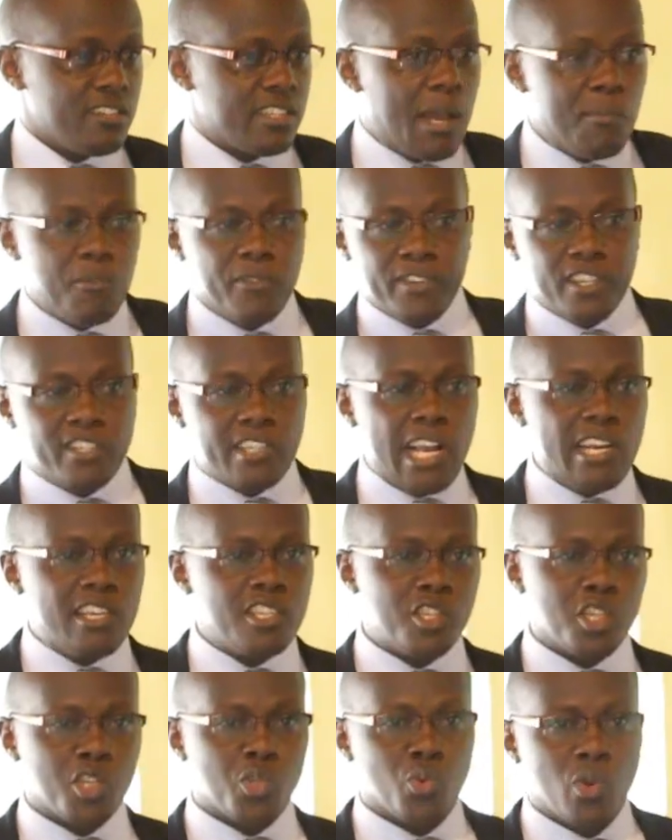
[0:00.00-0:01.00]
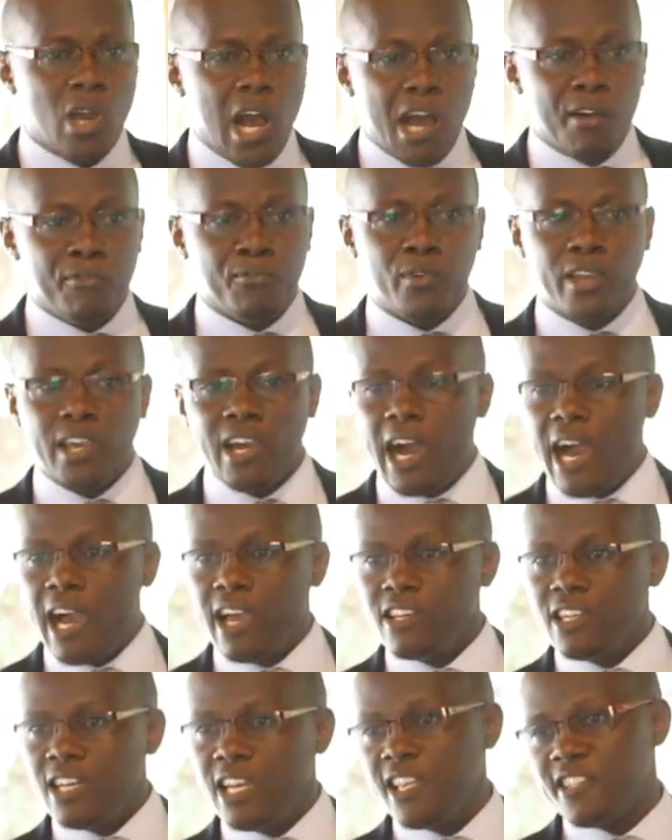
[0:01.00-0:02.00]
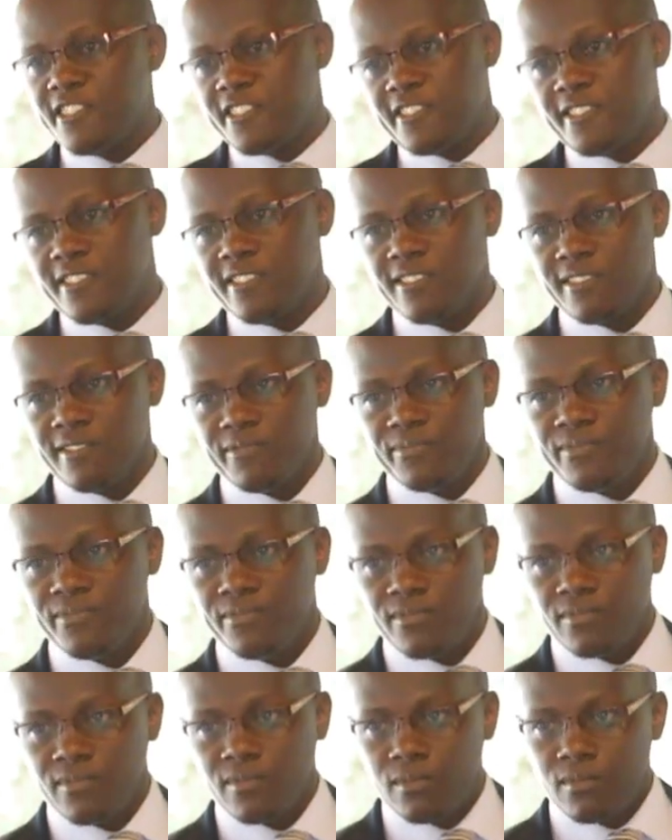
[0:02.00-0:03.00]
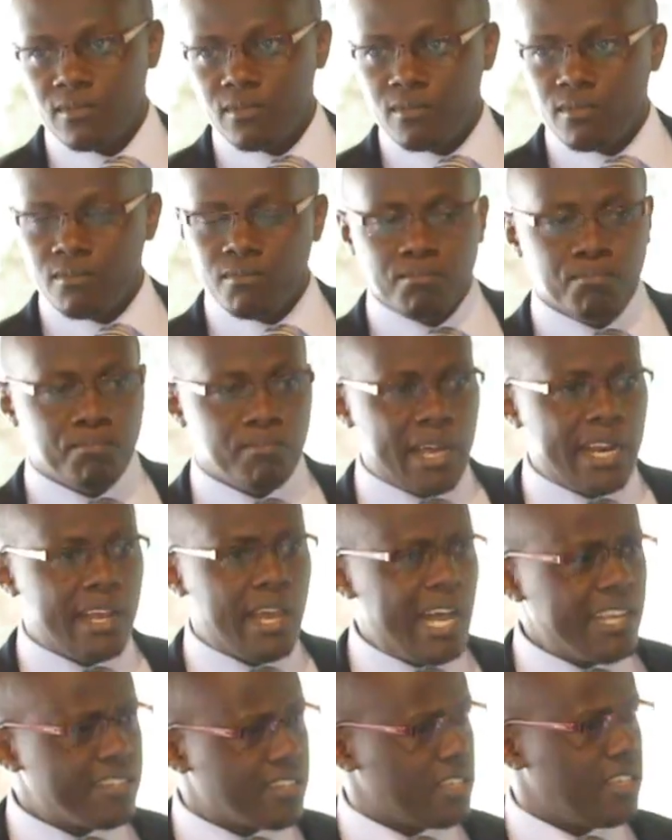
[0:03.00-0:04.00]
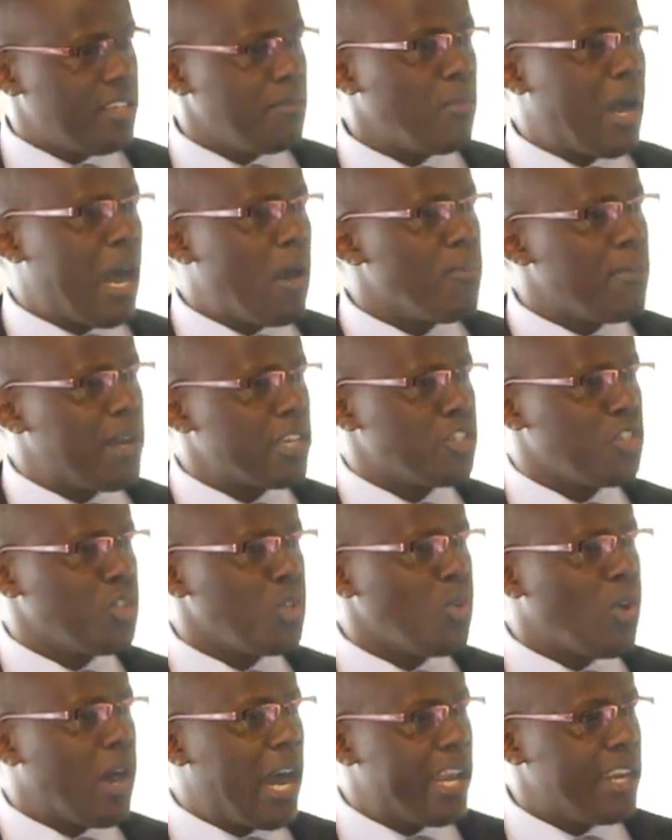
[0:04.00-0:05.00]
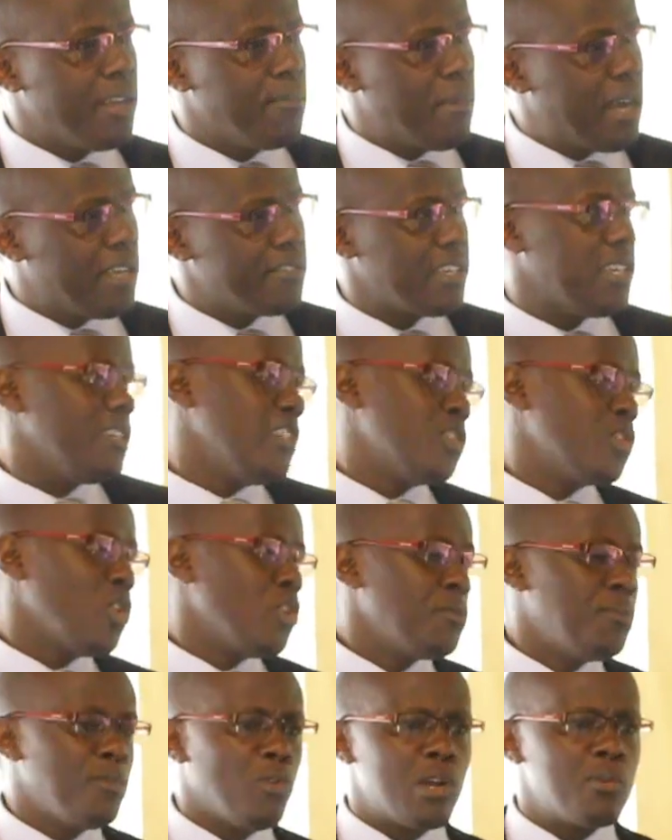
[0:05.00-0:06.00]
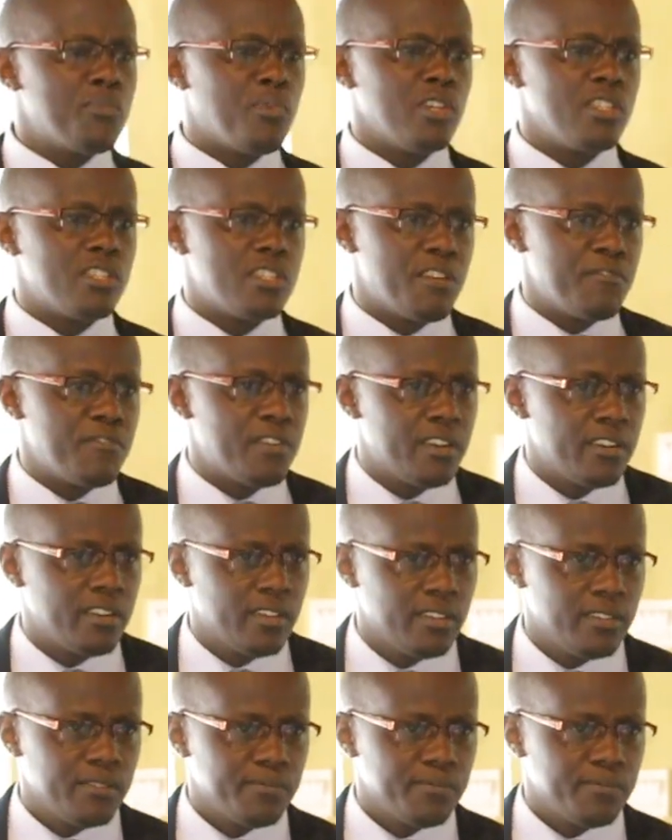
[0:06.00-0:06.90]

some of the challenges we have, we earn less. But I asked him, how much do you earn a month? And he told me 1.7.